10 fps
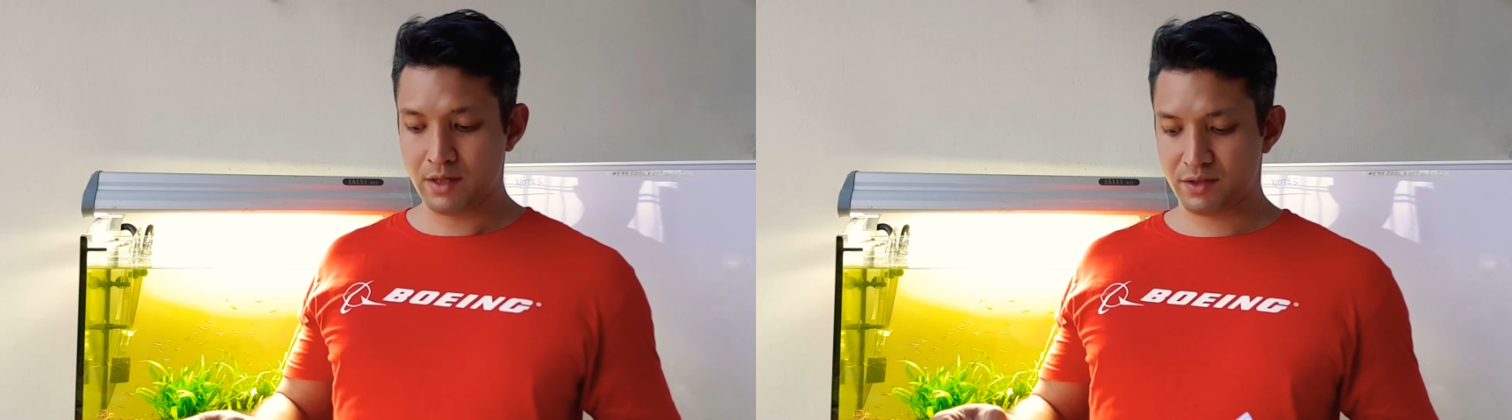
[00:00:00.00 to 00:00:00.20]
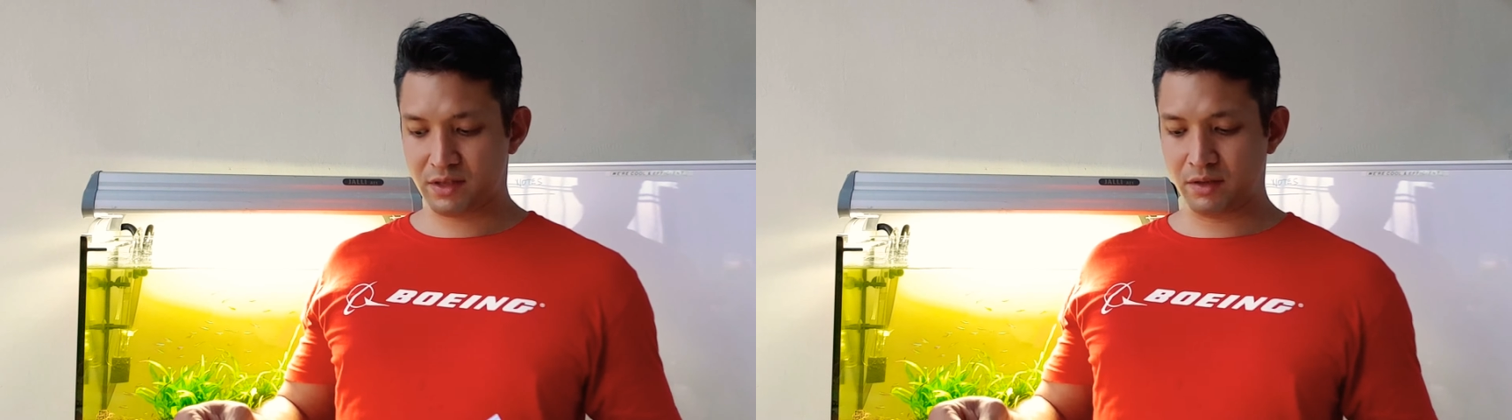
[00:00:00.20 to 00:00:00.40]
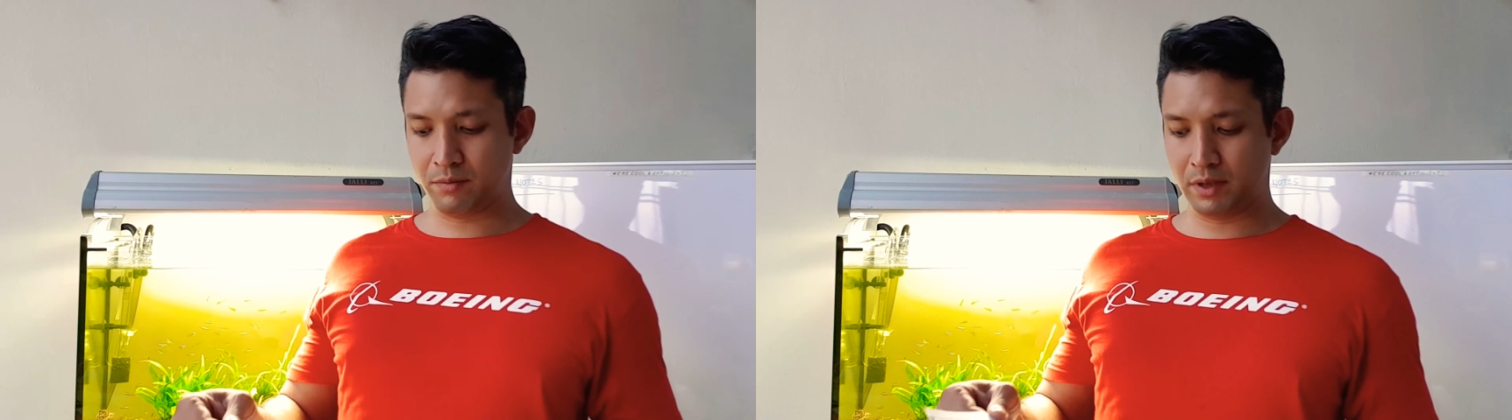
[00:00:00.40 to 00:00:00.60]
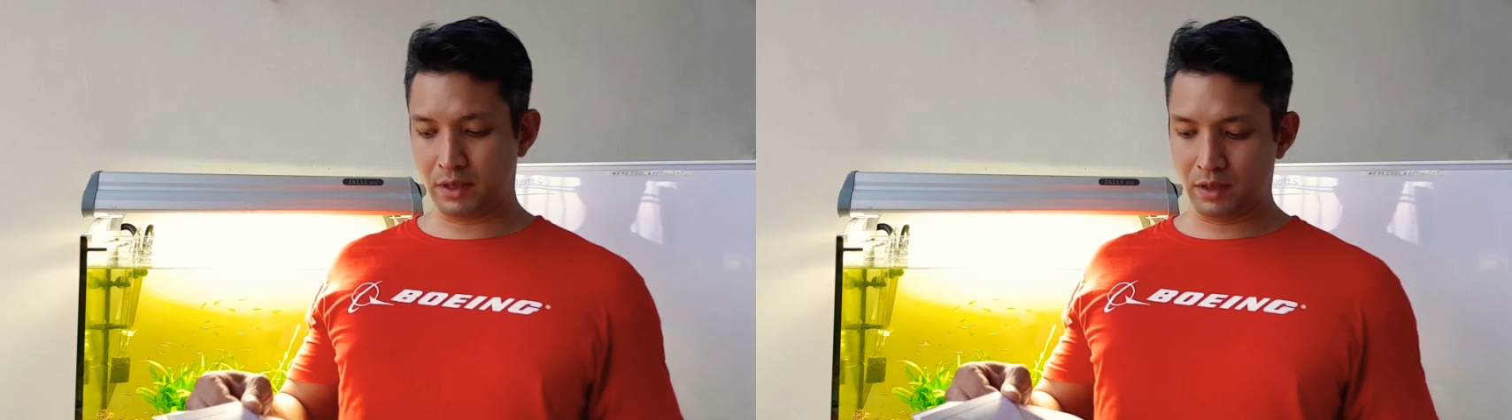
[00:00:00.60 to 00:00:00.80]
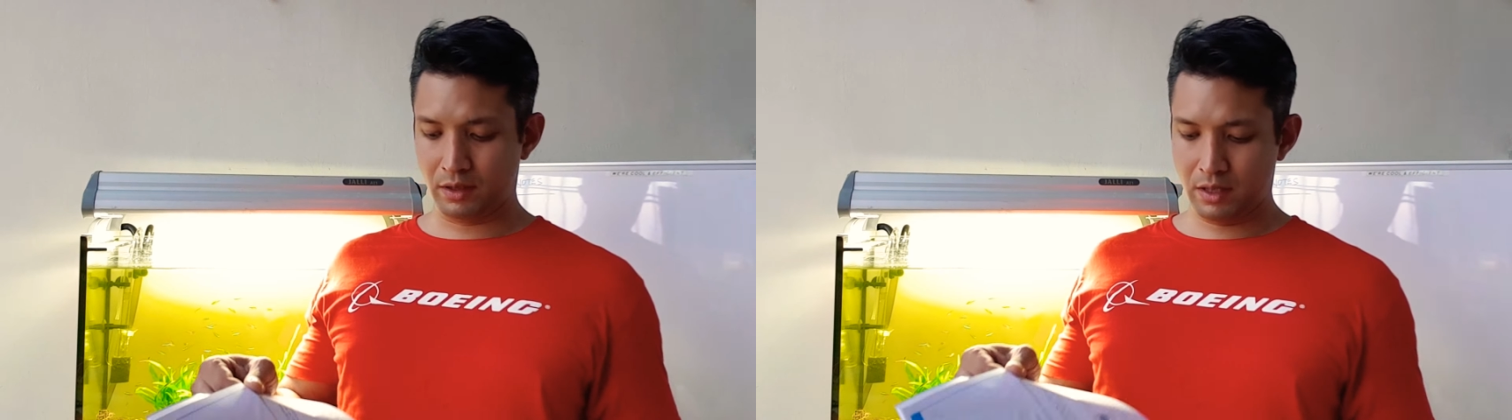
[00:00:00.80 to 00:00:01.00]

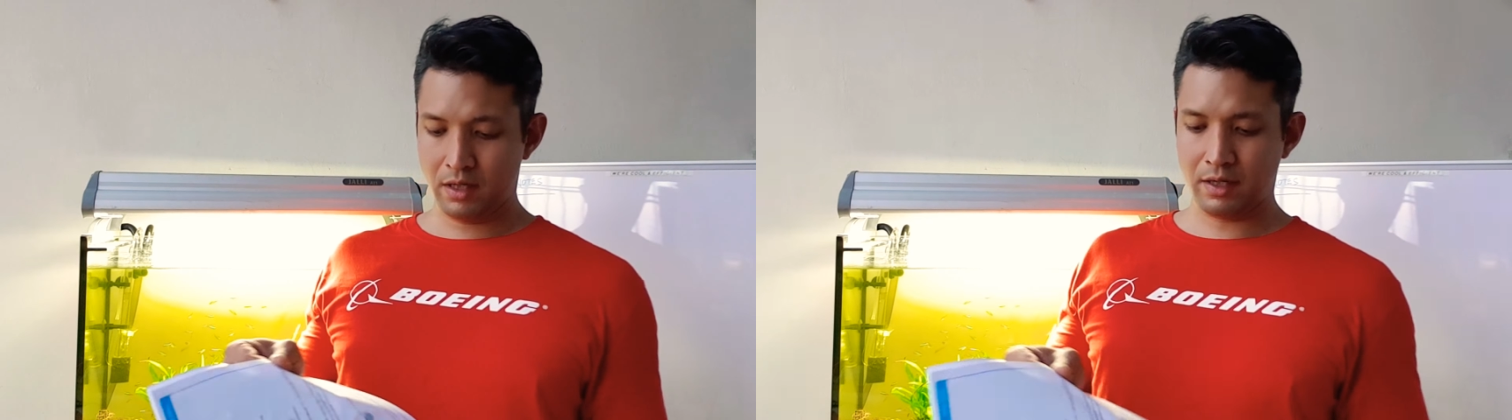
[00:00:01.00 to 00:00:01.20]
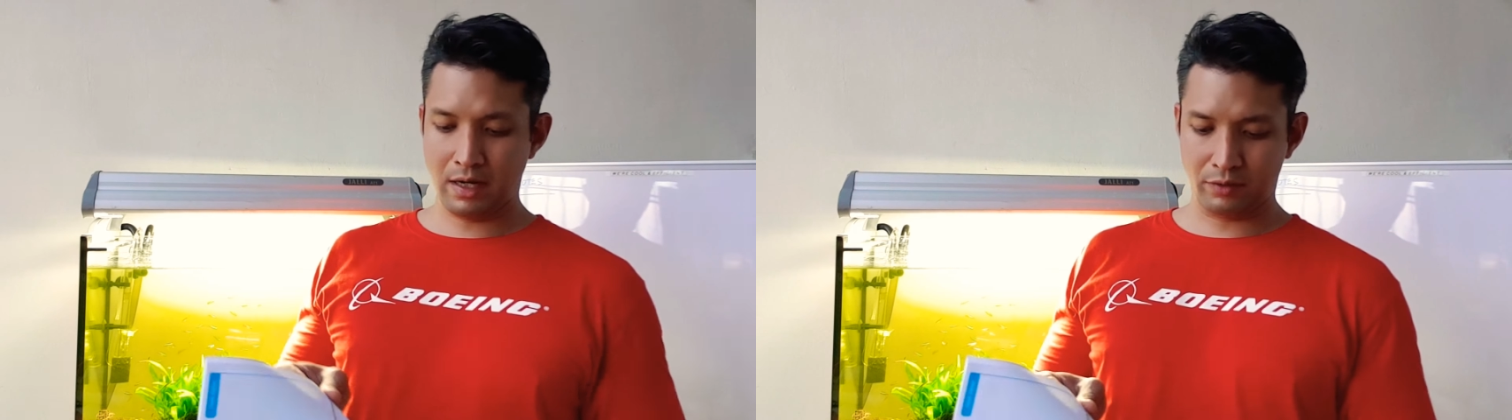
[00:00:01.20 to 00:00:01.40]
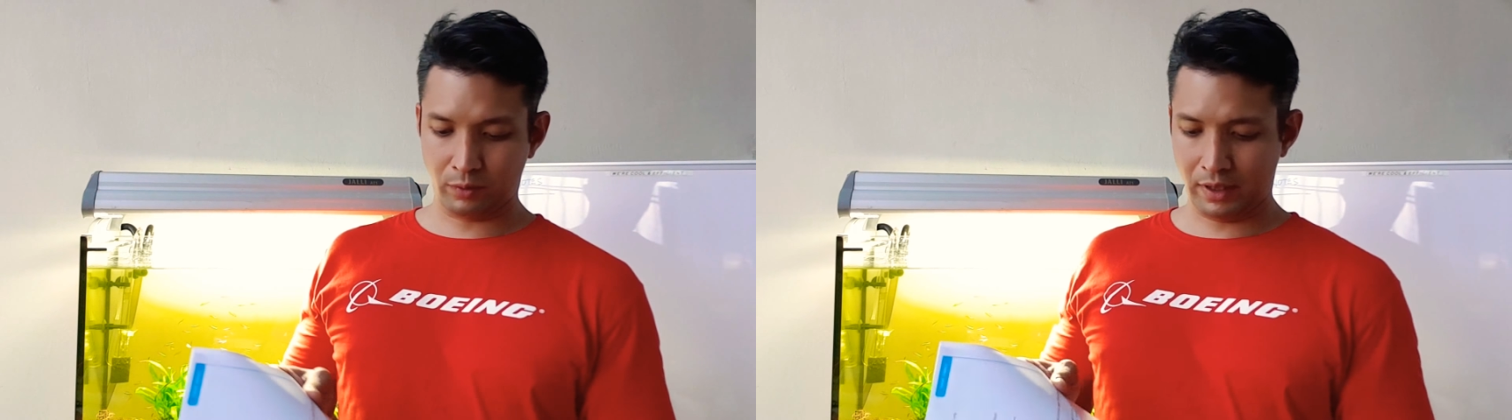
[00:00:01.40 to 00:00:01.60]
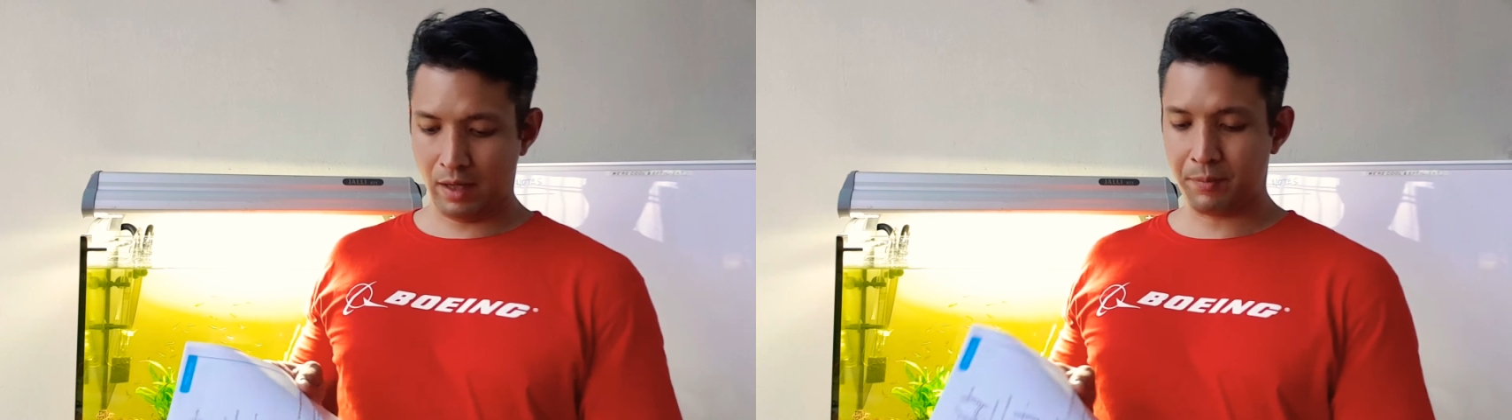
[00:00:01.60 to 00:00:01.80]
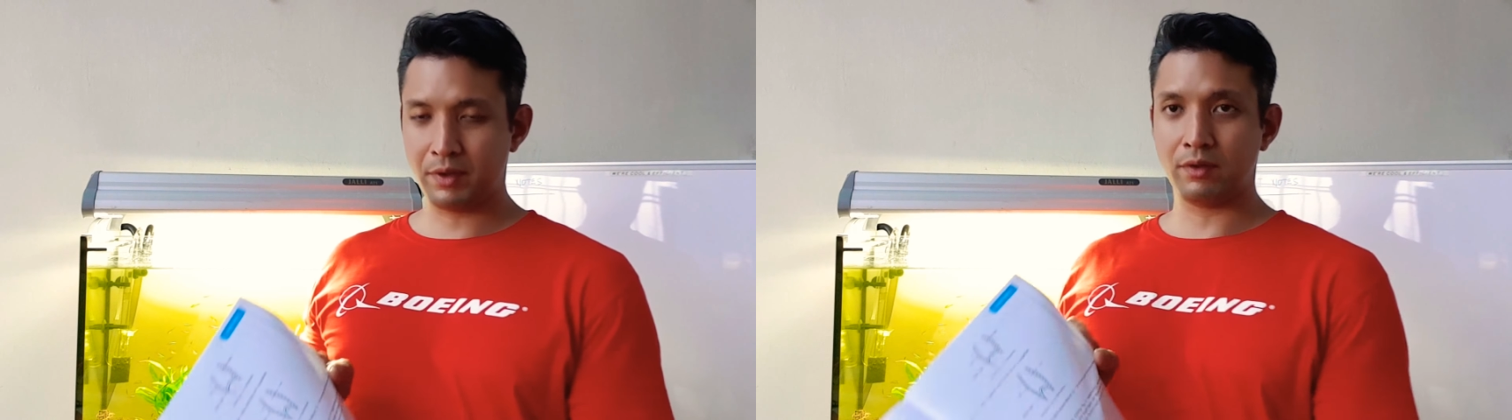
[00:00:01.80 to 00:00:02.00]
Similar, that's what
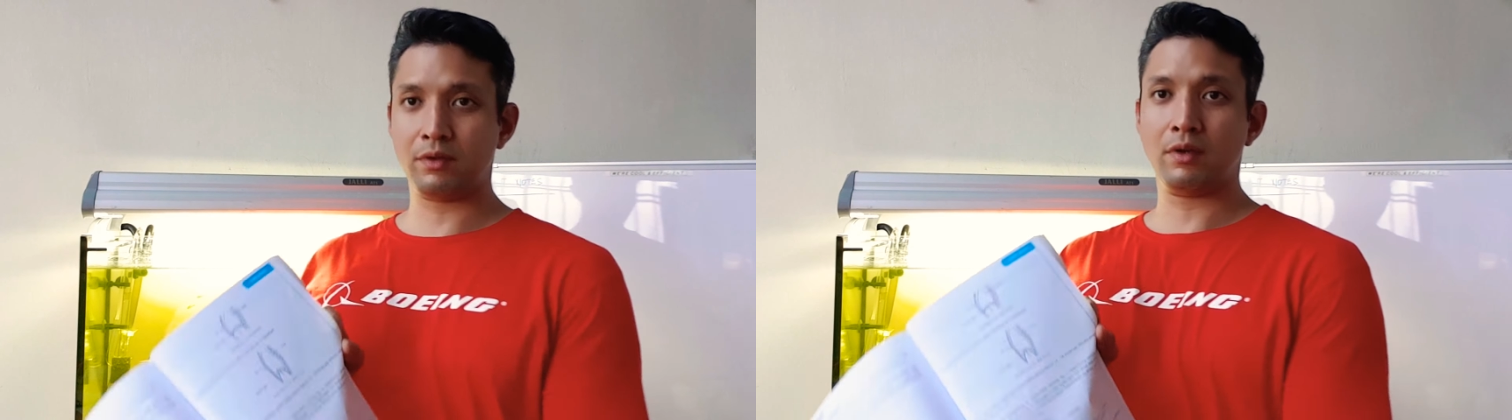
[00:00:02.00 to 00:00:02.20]
happens